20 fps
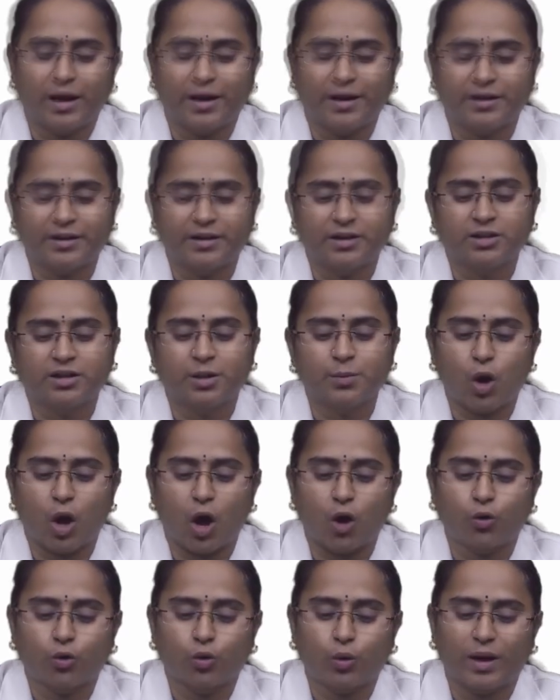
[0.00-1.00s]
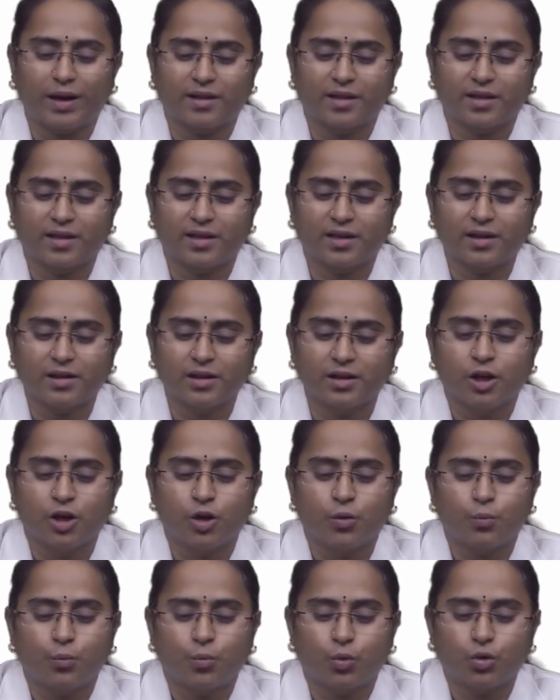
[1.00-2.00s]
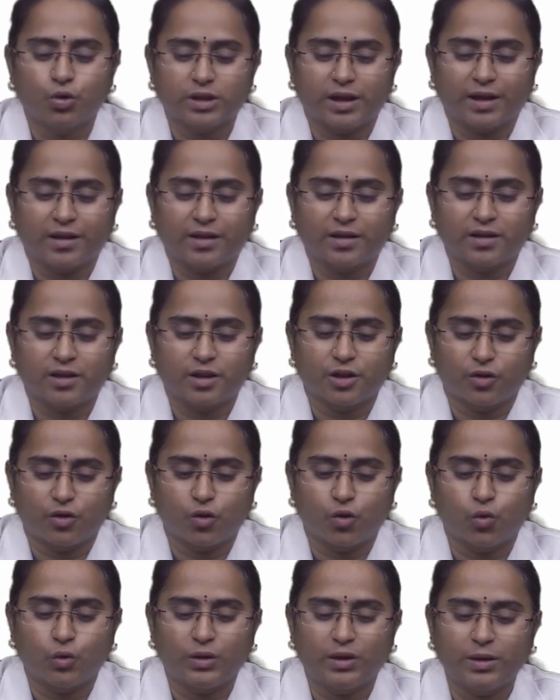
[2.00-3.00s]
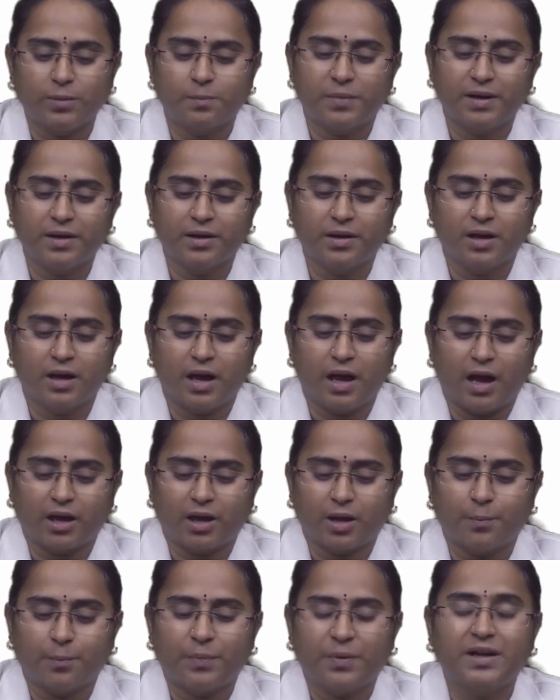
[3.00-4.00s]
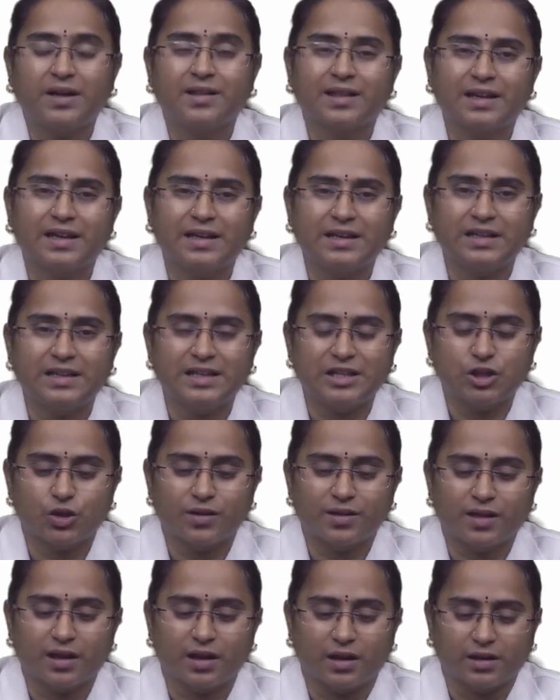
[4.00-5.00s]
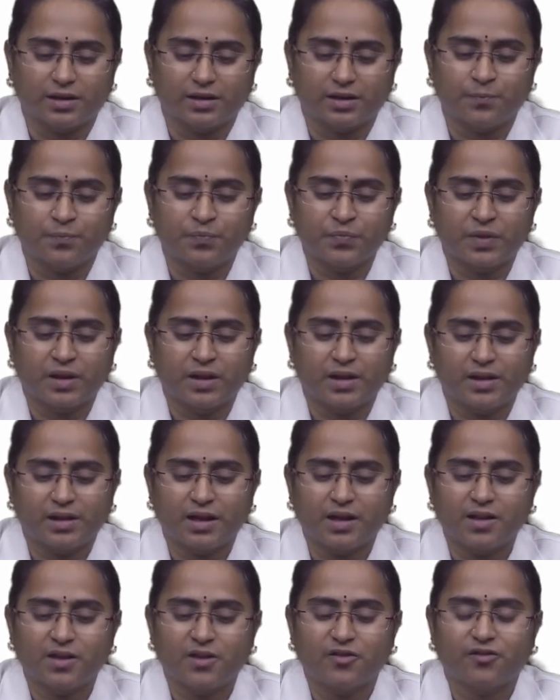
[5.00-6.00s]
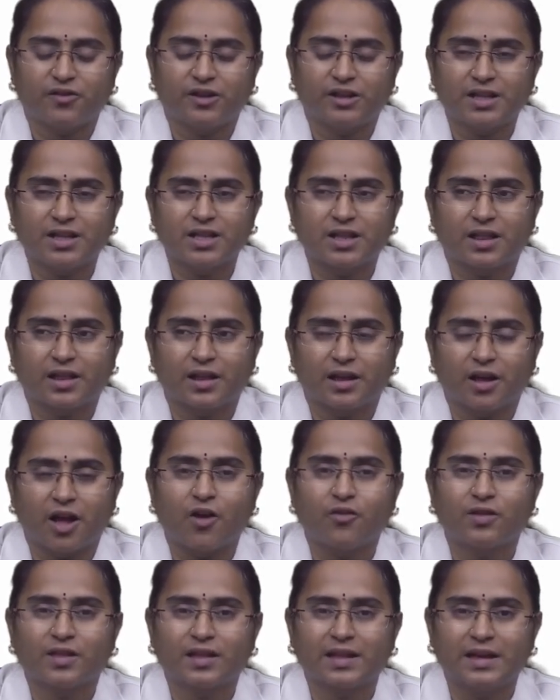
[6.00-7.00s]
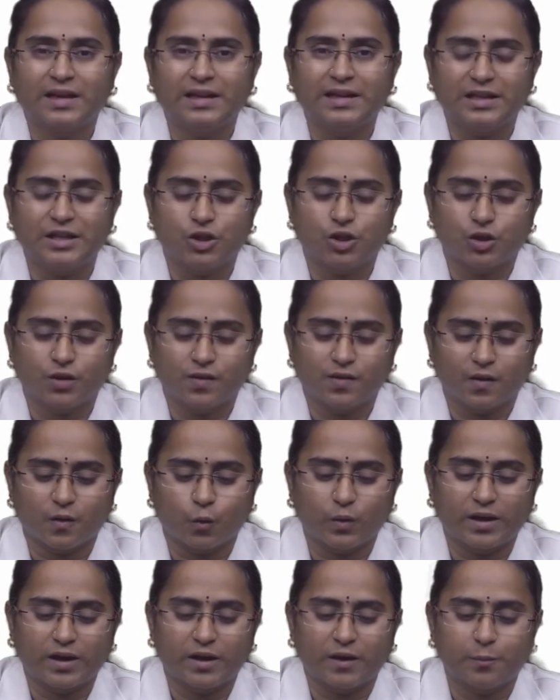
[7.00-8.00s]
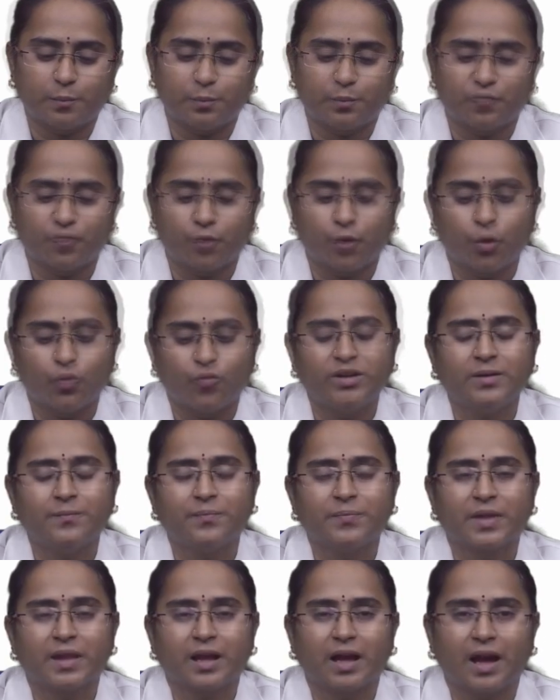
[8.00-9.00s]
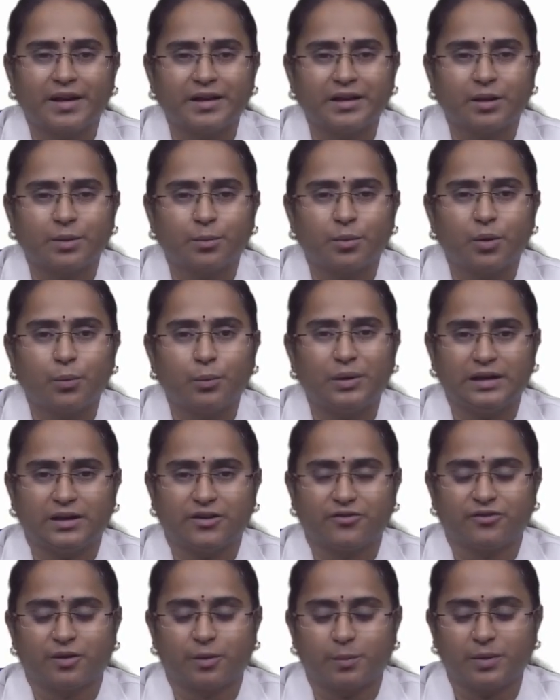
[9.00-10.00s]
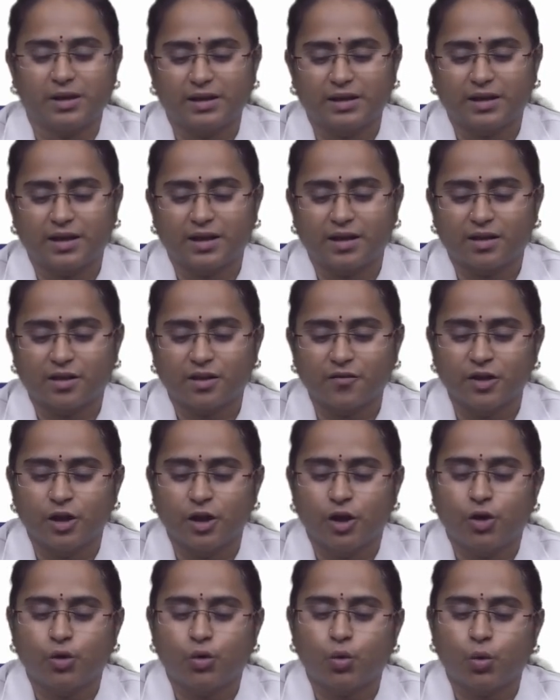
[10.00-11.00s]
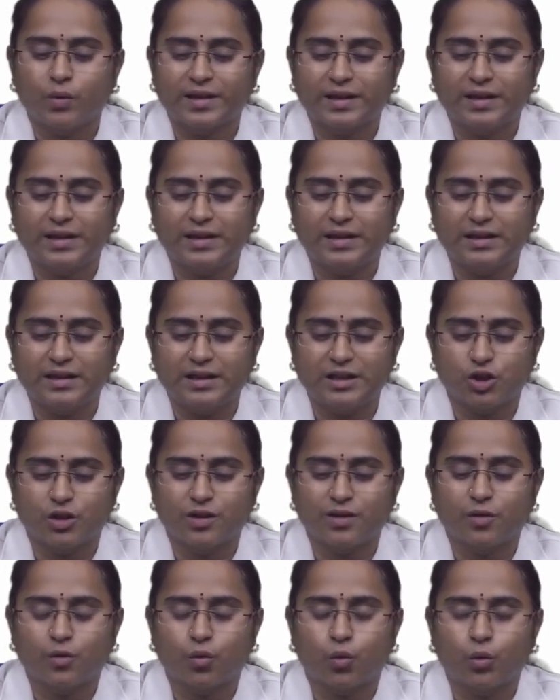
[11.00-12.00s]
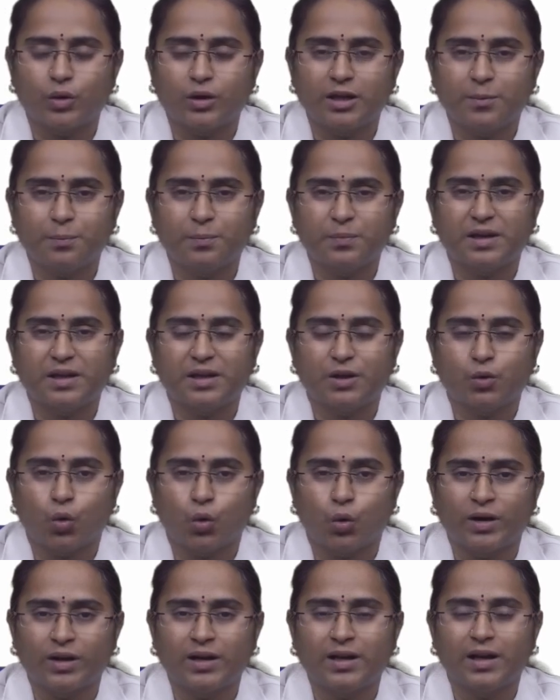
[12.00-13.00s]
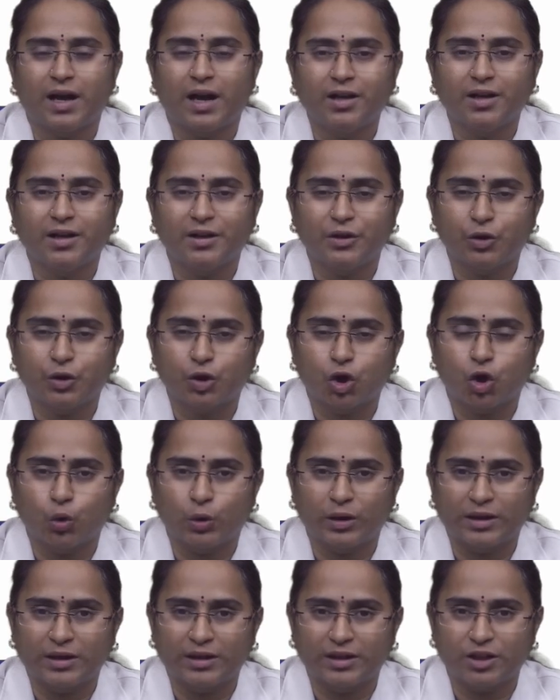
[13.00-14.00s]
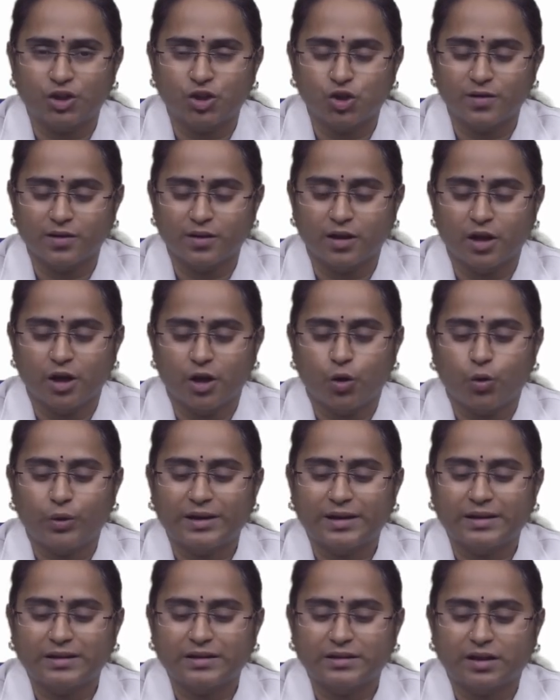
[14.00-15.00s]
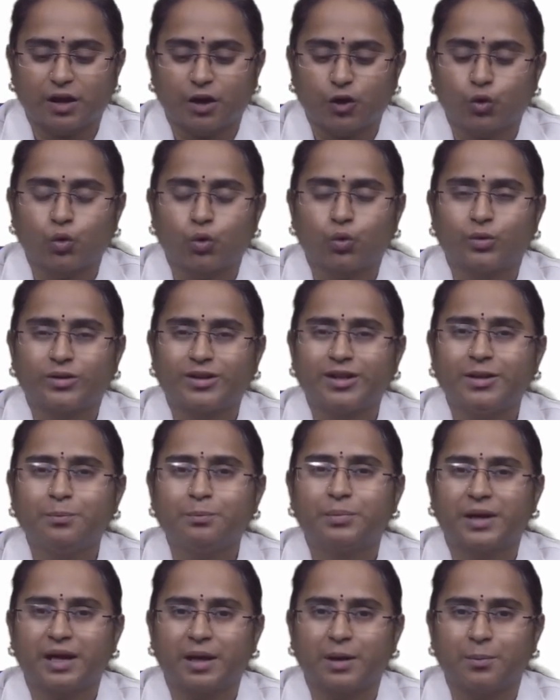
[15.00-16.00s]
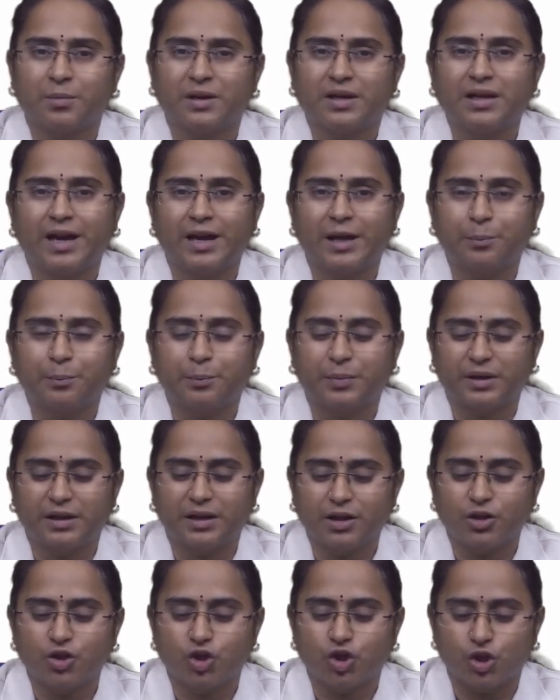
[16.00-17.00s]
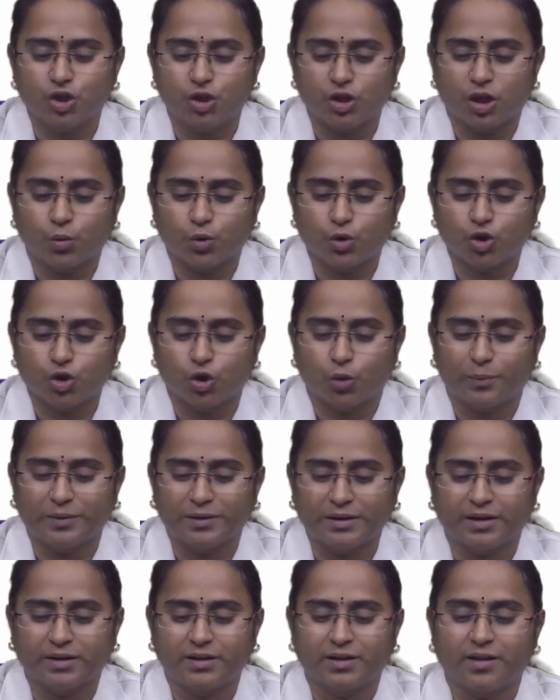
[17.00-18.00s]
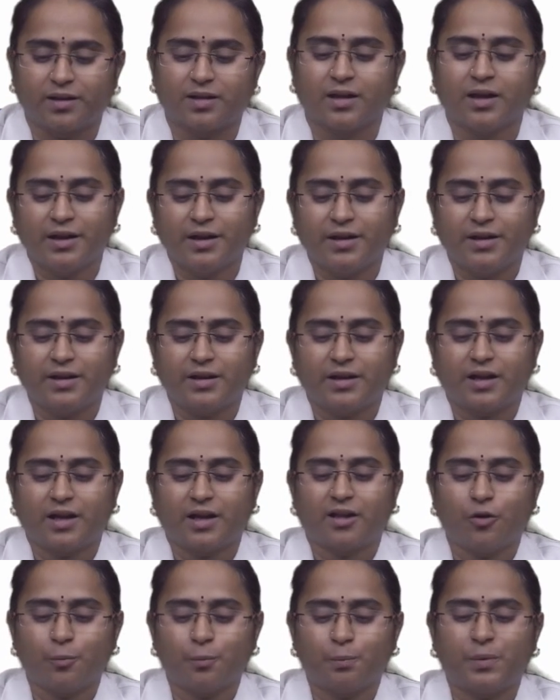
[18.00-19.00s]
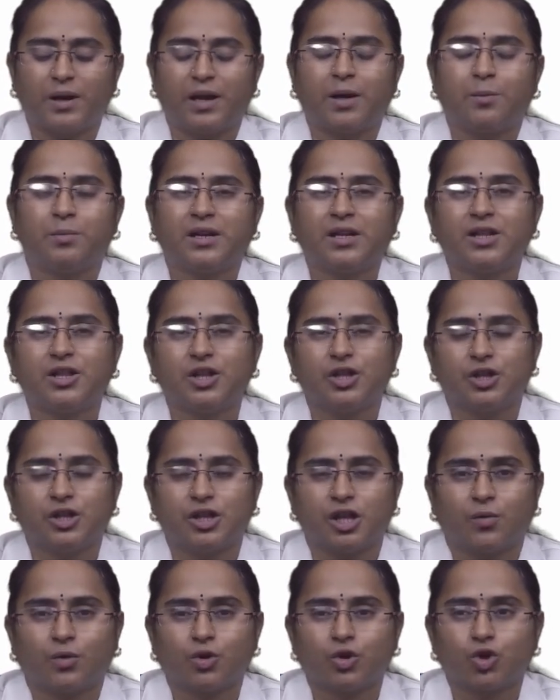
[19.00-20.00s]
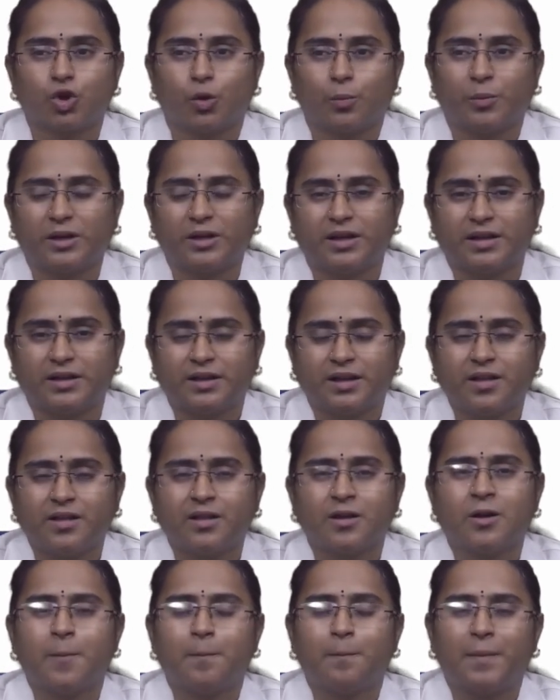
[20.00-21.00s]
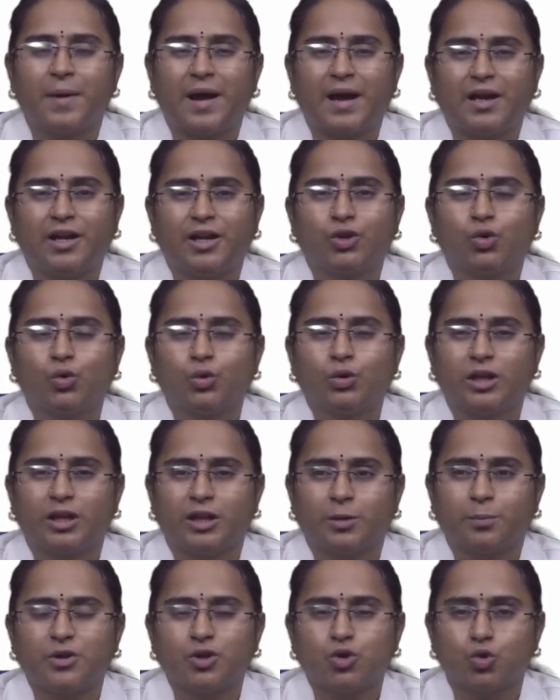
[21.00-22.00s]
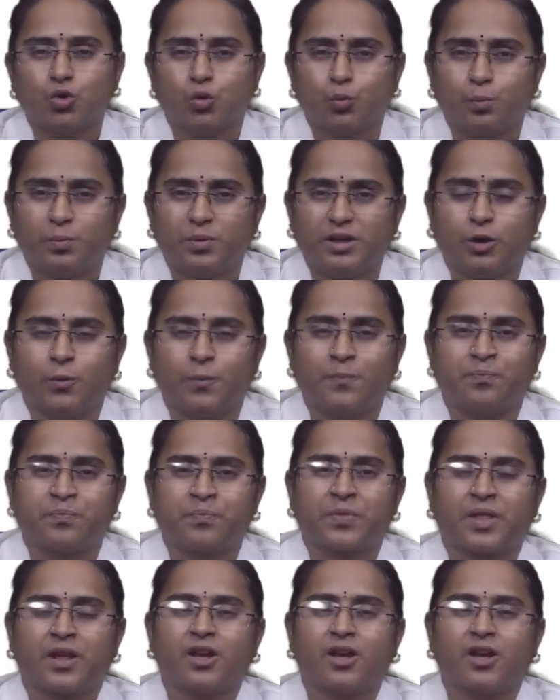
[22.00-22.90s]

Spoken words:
another time you have to access that most extensively by accompanying skin lesions are there. In case if it is have skin lesions, we can go for erythema multiforme. In case of no skin lesions, only perioral and intraoral lesions, we can conclude that primary herpetic gingivostomatitis. In case of primary gingivostomatitis, palliative therapy should be given.